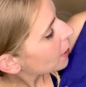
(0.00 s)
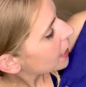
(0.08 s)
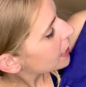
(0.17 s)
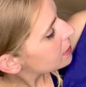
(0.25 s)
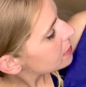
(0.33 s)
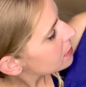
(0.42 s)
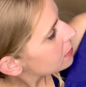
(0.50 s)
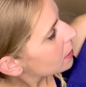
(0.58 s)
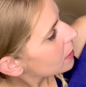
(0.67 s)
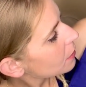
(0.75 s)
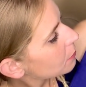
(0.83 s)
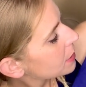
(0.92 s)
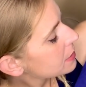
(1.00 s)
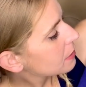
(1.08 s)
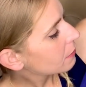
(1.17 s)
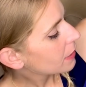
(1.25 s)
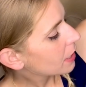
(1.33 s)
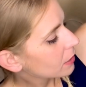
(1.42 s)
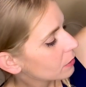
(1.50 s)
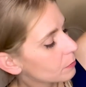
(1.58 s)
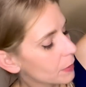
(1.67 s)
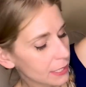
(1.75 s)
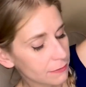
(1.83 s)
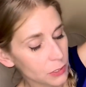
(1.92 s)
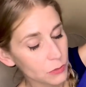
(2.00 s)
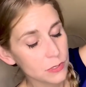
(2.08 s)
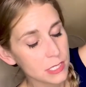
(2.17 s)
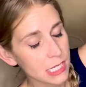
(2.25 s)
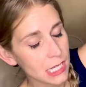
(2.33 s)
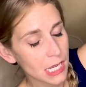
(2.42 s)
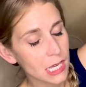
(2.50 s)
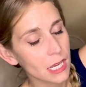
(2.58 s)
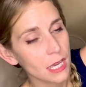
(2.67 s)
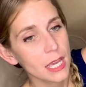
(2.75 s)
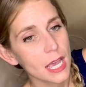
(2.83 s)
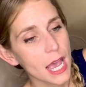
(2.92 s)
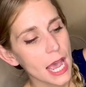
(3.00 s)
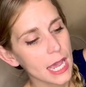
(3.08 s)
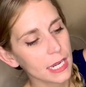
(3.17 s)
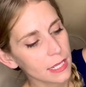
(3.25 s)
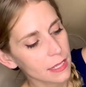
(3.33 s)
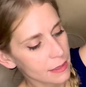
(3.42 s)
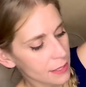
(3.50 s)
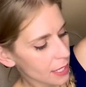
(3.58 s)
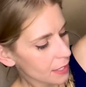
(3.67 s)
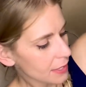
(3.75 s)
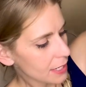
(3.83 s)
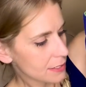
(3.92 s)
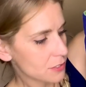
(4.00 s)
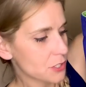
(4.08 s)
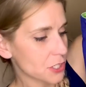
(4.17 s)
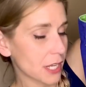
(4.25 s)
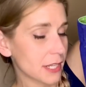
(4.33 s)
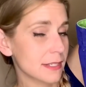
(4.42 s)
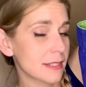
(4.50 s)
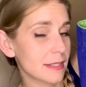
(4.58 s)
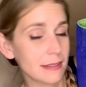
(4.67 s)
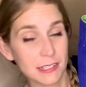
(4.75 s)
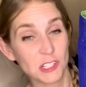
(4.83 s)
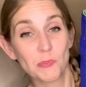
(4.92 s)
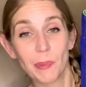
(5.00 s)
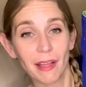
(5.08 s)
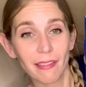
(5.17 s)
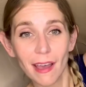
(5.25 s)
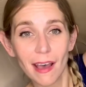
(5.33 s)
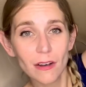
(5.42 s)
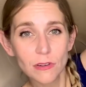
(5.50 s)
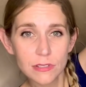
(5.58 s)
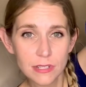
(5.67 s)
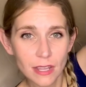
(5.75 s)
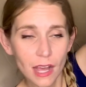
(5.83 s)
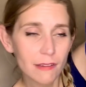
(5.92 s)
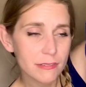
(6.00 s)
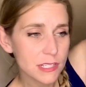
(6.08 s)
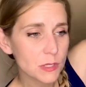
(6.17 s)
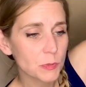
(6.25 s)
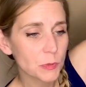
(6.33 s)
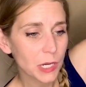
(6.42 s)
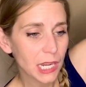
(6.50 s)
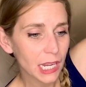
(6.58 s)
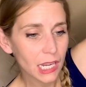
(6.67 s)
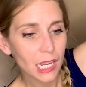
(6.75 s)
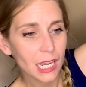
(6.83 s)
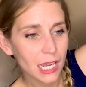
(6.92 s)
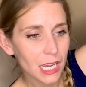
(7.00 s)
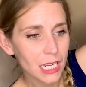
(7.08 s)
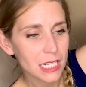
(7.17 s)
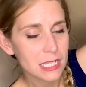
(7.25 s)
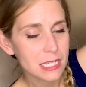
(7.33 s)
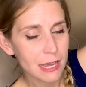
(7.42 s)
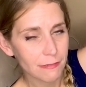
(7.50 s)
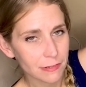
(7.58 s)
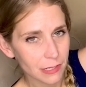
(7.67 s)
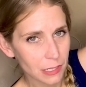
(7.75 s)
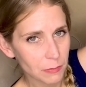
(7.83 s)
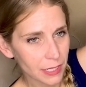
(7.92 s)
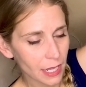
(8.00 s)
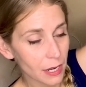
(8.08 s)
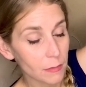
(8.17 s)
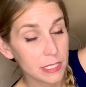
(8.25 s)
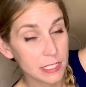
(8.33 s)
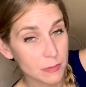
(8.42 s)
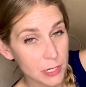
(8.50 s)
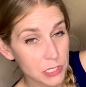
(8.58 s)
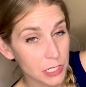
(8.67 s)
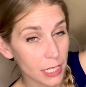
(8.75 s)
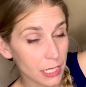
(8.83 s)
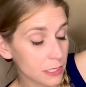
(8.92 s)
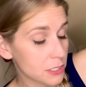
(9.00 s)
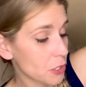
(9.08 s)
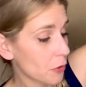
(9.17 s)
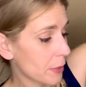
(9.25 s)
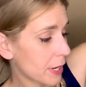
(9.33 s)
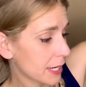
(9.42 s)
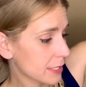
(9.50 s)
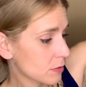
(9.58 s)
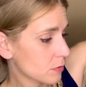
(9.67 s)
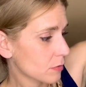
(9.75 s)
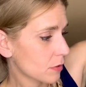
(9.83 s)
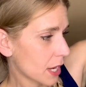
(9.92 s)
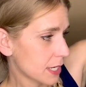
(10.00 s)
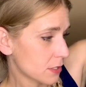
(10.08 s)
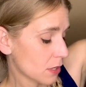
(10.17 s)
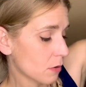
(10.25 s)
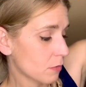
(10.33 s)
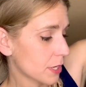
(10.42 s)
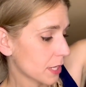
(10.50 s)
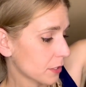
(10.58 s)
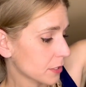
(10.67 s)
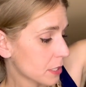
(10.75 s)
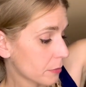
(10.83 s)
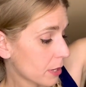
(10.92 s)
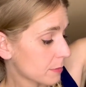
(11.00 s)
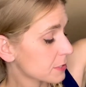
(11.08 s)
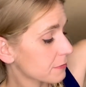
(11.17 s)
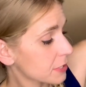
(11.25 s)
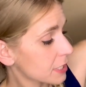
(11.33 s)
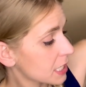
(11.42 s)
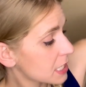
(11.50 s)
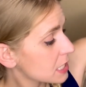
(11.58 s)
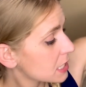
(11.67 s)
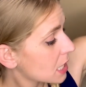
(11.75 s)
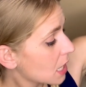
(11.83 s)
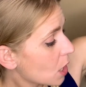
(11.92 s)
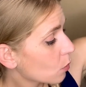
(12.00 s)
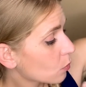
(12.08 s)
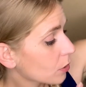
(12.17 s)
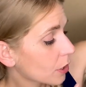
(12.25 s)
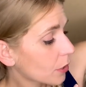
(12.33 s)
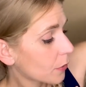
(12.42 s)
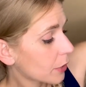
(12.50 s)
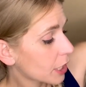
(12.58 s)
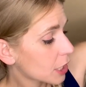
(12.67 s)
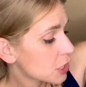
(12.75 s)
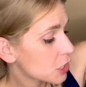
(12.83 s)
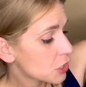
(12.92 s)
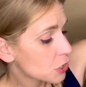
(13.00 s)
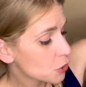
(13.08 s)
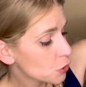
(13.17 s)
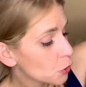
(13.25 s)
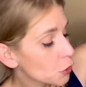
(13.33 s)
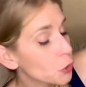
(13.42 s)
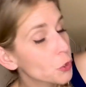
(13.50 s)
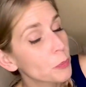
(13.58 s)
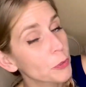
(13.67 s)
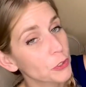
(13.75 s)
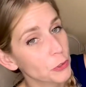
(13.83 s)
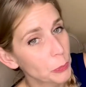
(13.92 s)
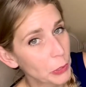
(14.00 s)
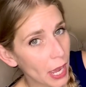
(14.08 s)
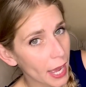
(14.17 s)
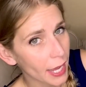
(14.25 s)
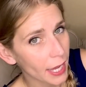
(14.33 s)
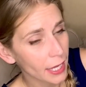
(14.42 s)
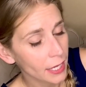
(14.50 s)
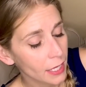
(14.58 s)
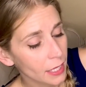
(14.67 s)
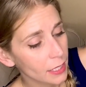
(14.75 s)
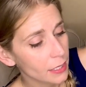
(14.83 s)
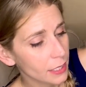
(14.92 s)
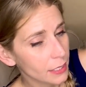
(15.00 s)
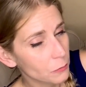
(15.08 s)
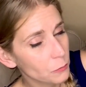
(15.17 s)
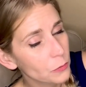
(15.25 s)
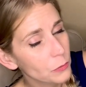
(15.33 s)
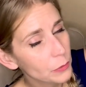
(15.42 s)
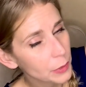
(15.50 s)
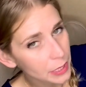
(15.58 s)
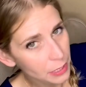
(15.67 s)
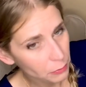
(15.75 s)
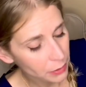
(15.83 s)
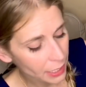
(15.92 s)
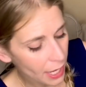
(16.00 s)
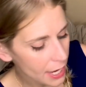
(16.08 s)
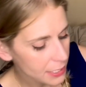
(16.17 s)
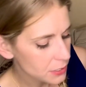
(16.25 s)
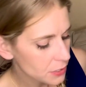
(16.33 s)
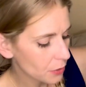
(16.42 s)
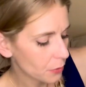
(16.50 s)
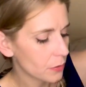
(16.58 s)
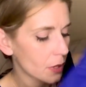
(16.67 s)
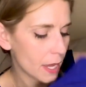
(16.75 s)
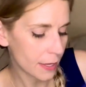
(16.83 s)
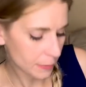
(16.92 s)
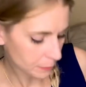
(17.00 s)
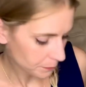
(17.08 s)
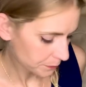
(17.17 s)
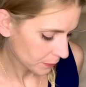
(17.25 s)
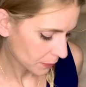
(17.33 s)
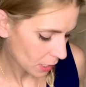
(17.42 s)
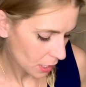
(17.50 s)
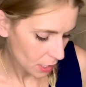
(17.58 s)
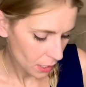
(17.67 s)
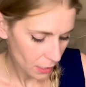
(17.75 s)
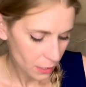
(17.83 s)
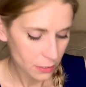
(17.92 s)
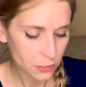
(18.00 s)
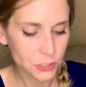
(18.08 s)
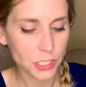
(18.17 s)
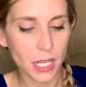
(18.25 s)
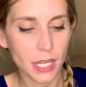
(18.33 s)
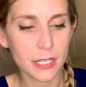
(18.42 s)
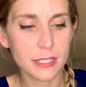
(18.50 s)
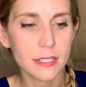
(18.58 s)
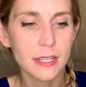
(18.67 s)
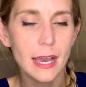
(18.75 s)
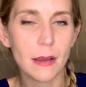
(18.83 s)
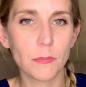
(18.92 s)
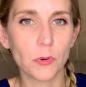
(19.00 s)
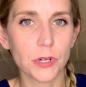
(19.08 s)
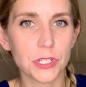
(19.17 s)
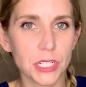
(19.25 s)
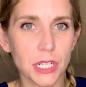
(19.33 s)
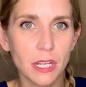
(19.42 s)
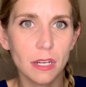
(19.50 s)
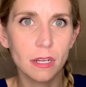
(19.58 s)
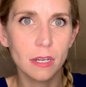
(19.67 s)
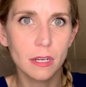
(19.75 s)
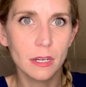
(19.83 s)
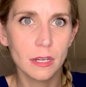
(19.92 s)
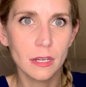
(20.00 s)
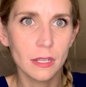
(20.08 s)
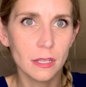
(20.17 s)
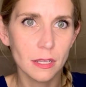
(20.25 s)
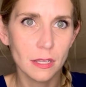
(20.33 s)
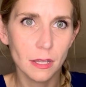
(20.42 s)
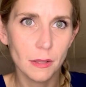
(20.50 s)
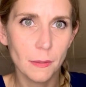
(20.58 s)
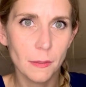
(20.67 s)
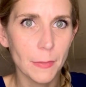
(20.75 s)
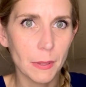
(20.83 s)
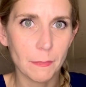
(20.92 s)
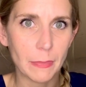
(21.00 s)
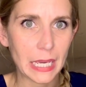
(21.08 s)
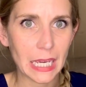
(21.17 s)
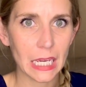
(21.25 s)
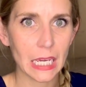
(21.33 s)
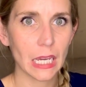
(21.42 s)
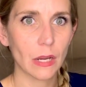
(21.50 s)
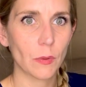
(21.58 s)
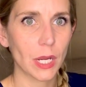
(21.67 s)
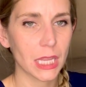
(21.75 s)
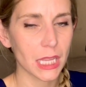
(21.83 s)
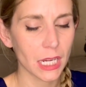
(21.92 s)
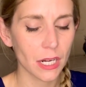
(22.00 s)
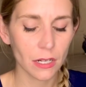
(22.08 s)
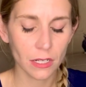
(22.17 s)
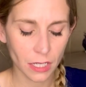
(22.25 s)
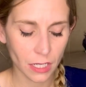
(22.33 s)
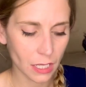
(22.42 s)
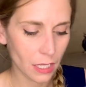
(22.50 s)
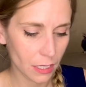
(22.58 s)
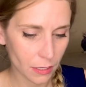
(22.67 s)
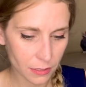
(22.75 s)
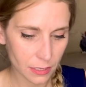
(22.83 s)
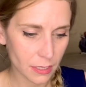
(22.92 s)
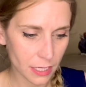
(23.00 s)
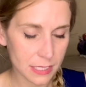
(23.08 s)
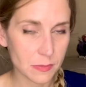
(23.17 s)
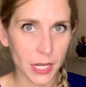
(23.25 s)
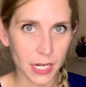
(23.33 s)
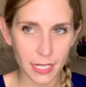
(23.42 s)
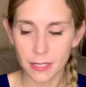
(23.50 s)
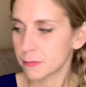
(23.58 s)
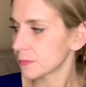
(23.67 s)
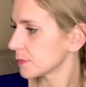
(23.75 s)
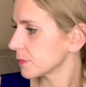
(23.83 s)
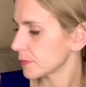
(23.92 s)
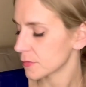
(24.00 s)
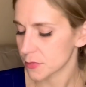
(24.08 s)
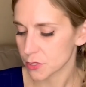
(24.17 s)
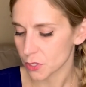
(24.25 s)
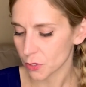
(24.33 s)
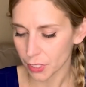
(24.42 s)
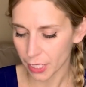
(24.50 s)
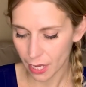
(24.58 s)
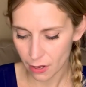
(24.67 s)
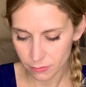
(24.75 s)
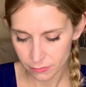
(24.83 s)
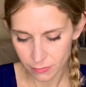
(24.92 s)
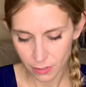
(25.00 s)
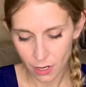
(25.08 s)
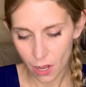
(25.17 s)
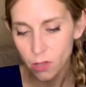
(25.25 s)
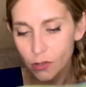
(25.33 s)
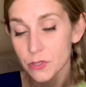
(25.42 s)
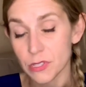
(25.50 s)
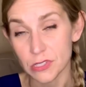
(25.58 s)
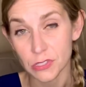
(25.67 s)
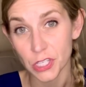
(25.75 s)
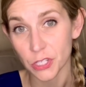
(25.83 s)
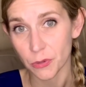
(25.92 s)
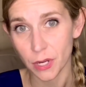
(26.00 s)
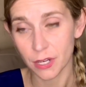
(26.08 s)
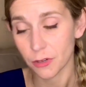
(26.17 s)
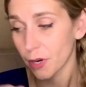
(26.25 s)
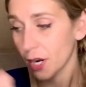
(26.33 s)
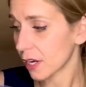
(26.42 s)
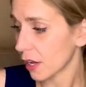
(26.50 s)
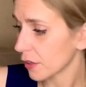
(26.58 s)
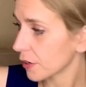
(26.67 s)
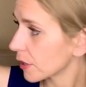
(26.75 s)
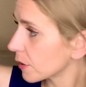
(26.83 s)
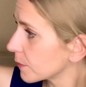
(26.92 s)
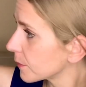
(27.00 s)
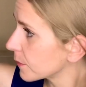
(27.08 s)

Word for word: price uh, resale value, but if you see anything that is just the spell out of Esprit, definitely pick that up, especially like the tote bags I saw when I looked up comps for this. We're going super duper high, like really, really high. So um, just that portion, but big right there, is money. So look out. Also, this is cute and a great color.